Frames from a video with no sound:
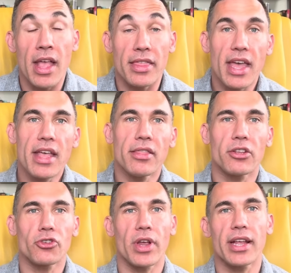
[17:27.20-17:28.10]
then the
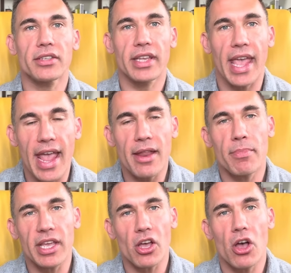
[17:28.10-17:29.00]
trance can
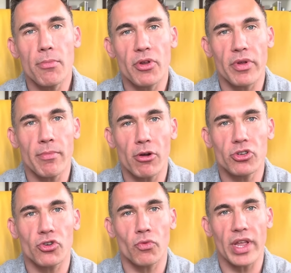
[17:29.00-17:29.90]
become your
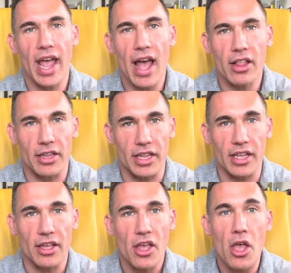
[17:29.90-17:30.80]
emotional reality.
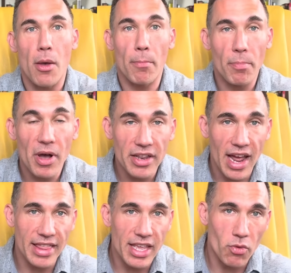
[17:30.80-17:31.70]
But
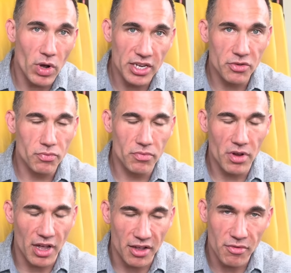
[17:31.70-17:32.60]
I think what is
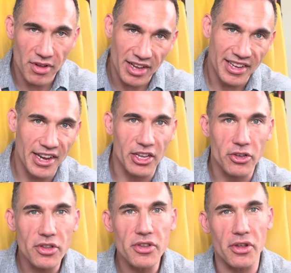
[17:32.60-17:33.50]
kind of
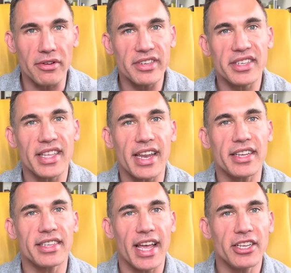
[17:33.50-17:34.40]
good news is that
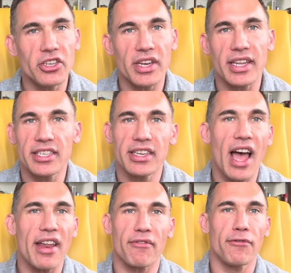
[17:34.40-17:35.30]
attention is
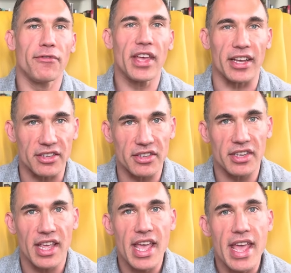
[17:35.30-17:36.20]
not
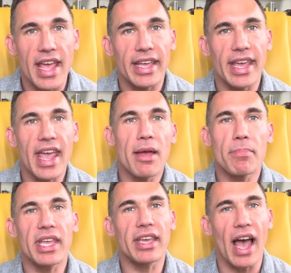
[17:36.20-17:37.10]
fixed. It can
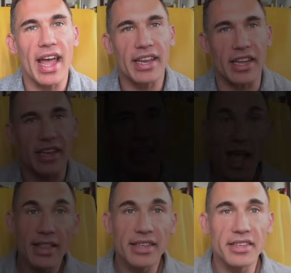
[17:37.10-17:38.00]
be guided.
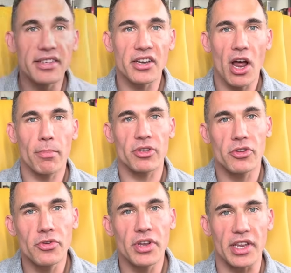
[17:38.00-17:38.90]
And this is an
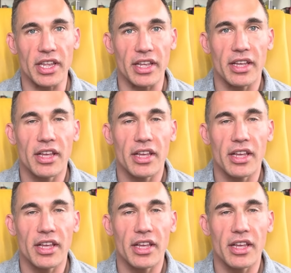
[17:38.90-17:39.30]
opportunity.